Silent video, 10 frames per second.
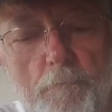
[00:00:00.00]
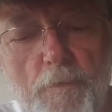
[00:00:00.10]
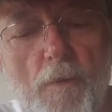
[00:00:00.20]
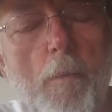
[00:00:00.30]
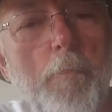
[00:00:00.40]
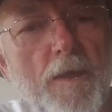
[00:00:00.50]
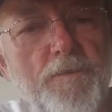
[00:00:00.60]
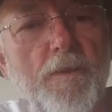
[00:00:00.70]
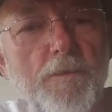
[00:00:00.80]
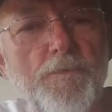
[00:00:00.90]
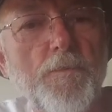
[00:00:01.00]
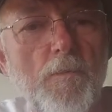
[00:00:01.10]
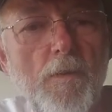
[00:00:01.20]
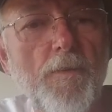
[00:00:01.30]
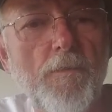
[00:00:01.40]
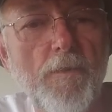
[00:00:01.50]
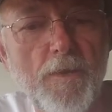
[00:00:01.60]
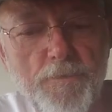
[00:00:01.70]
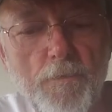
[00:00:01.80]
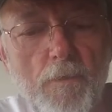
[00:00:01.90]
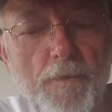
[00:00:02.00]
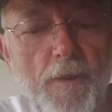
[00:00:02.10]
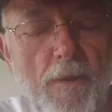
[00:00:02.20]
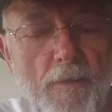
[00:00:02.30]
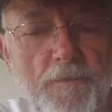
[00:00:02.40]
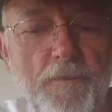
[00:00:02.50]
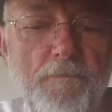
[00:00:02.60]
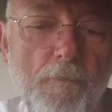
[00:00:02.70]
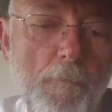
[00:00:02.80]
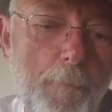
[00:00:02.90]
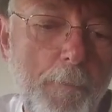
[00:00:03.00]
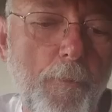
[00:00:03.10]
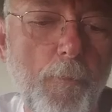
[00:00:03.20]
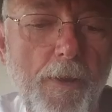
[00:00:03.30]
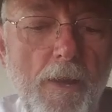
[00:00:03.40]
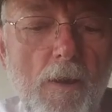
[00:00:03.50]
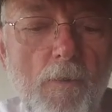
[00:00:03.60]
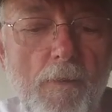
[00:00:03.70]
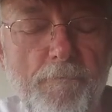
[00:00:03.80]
do our best to get you on there. Now, this is for the people we know.